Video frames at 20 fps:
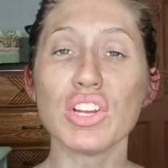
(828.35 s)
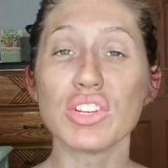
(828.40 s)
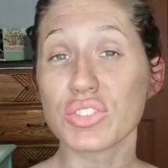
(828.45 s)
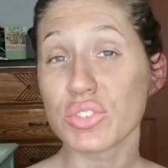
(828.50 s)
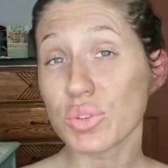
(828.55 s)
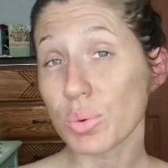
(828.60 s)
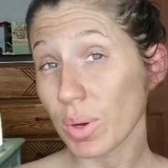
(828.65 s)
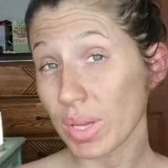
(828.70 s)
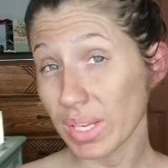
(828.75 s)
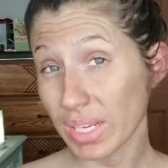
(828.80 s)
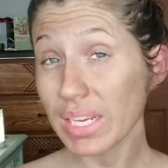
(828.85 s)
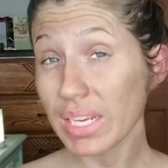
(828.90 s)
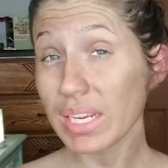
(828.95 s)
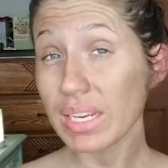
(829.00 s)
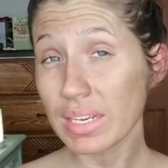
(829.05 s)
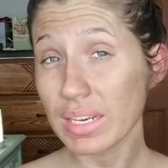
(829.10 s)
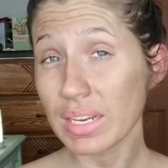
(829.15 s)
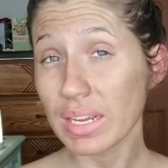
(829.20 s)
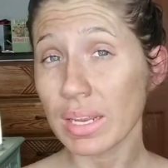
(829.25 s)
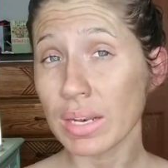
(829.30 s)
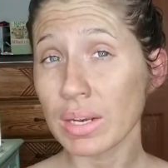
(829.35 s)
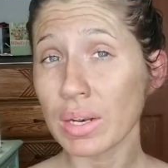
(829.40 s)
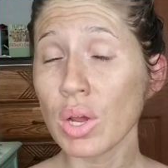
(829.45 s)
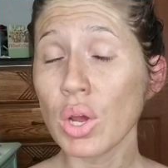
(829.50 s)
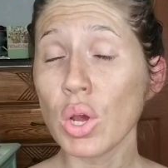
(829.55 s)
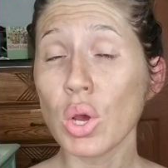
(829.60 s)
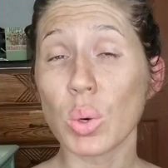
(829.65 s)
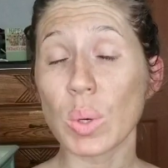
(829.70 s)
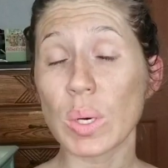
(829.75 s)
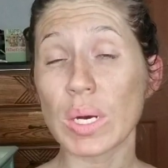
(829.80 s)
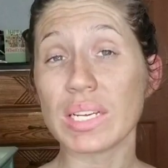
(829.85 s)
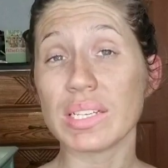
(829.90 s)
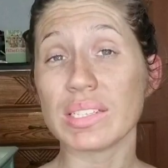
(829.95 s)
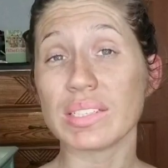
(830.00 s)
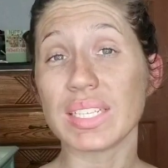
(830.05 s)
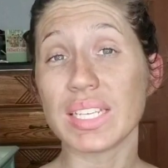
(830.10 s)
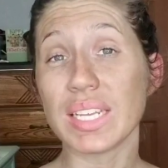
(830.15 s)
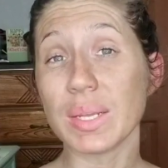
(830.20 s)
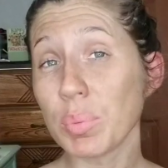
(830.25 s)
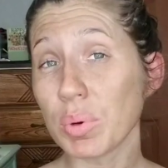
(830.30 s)
So what he did
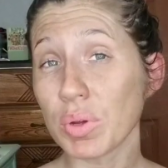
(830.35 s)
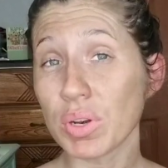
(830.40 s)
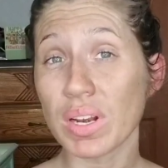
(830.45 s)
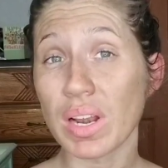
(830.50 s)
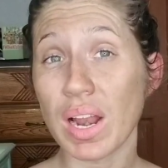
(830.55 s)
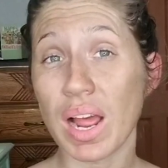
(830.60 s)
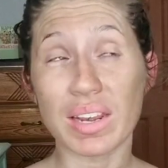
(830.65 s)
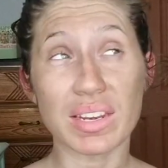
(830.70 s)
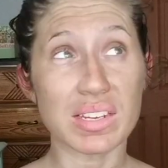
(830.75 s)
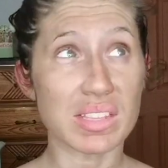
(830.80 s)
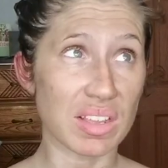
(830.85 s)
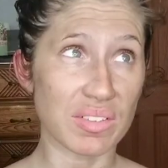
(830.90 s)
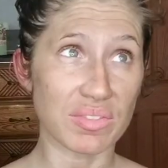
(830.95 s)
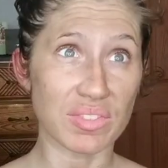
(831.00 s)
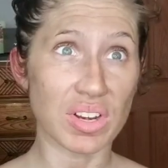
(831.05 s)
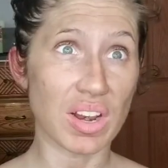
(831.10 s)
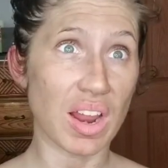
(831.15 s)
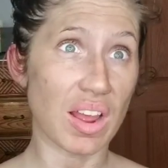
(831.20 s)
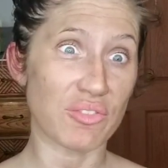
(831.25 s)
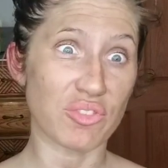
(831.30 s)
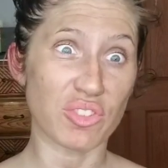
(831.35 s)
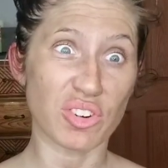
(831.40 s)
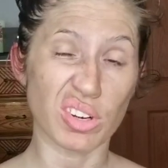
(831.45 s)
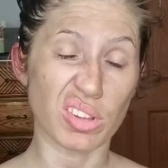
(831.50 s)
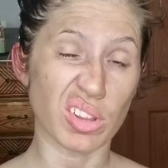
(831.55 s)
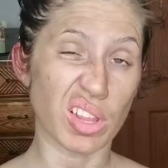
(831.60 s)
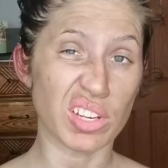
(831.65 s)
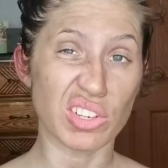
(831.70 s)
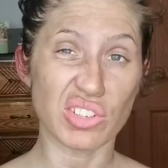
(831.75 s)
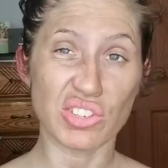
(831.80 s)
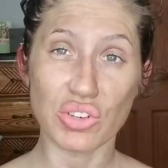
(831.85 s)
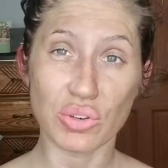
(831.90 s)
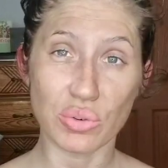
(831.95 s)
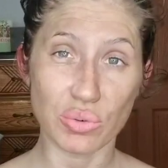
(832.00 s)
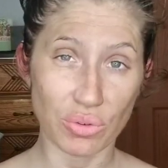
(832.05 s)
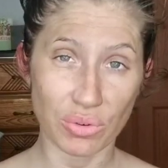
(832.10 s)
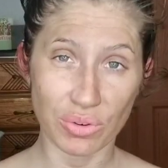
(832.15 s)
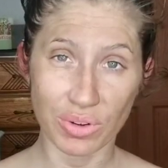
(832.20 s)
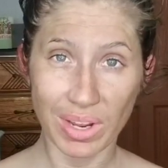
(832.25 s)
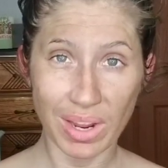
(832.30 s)
was he put it on and left it on for like
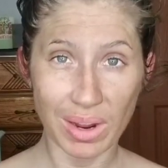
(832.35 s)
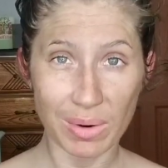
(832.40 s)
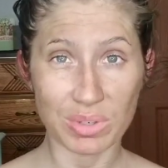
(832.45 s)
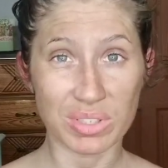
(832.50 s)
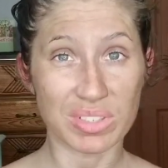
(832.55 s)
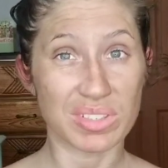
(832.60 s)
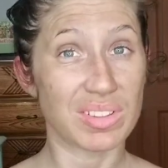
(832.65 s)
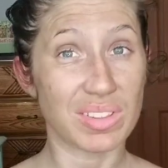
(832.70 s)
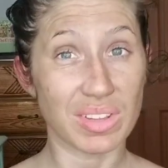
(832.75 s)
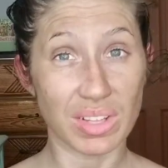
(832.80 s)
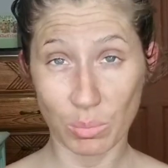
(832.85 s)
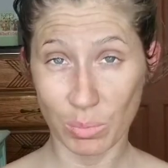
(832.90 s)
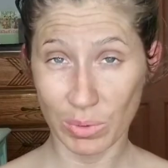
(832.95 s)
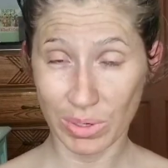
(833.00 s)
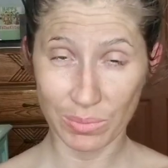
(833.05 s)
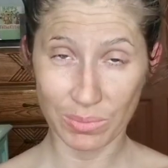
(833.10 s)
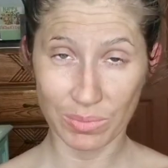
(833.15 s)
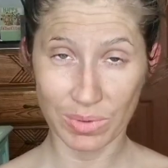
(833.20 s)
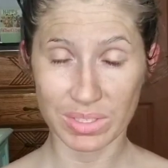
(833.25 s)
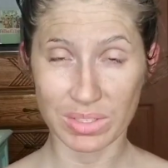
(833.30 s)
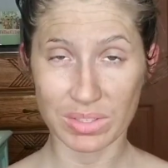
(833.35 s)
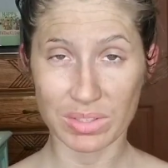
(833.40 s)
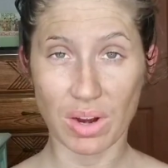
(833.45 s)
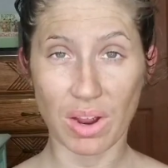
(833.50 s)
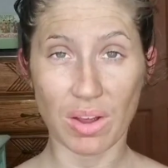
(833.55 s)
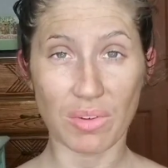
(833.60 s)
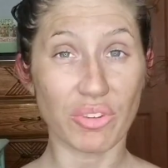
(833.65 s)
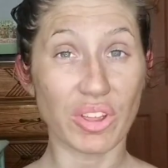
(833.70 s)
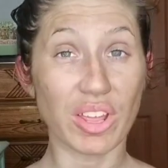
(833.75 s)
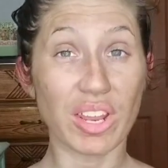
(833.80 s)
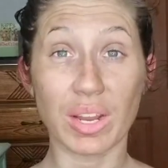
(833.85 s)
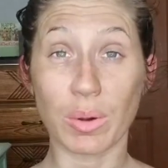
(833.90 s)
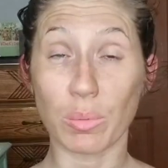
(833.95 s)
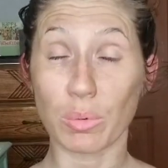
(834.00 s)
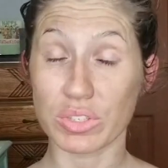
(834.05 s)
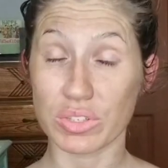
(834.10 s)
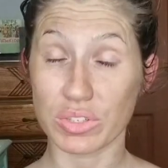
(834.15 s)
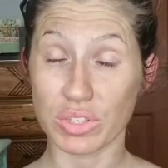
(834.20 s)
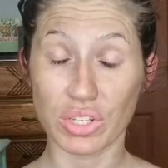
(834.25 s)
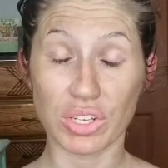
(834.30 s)
2-3 hours and then went and rinsed off. And it
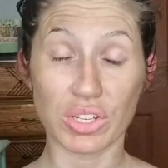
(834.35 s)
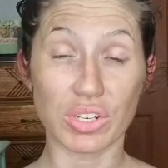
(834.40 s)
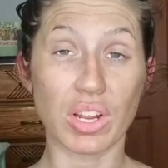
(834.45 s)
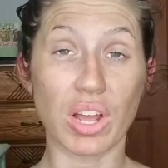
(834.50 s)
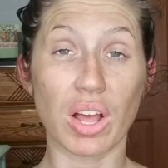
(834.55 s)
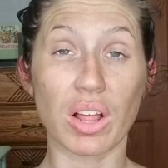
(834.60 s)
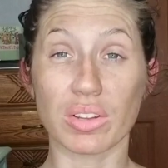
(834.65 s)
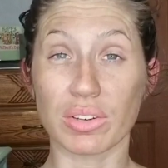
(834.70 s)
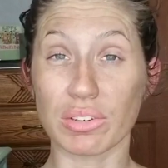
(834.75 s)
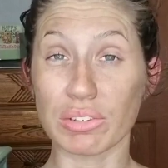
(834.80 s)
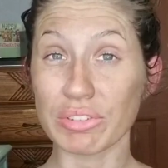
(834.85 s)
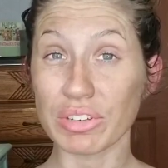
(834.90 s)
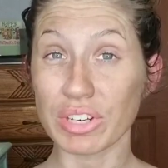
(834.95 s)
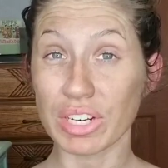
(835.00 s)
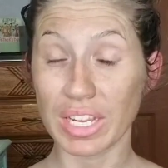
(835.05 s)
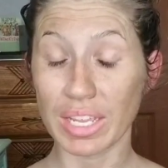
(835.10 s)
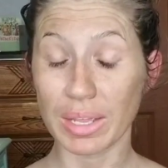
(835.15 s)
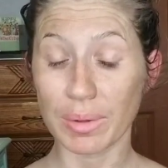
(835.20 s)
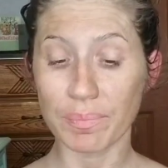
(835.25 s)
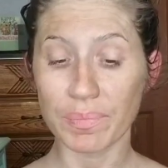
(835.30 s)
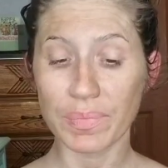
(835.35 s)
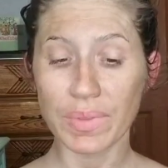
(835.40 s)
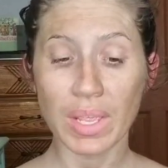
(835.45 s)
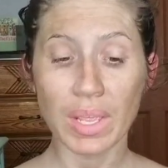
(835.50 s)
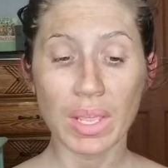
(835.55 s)
was a good color for him.